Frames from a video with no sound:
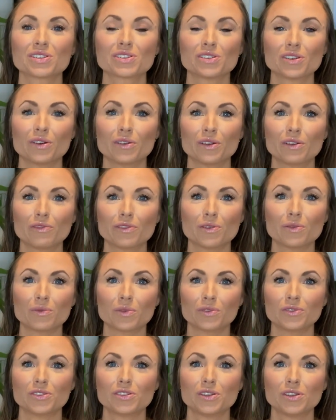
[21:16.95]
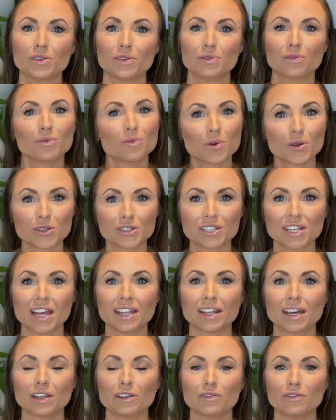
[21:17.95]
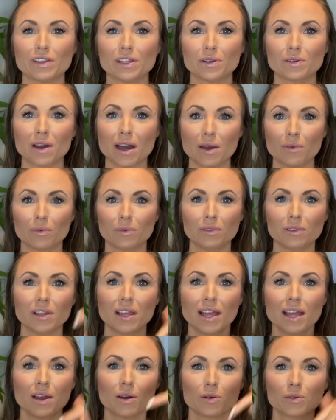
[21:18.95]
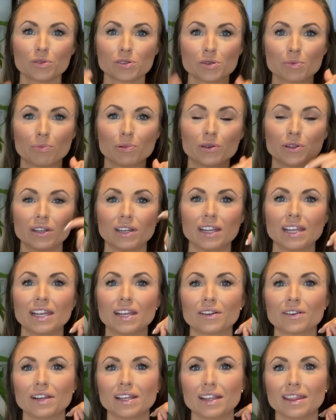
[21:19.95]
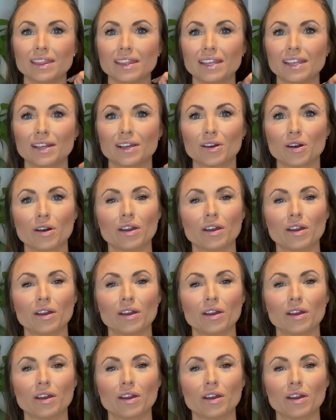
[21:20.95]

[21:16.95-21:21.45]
So if you want to watch that other video, I will also put it here in the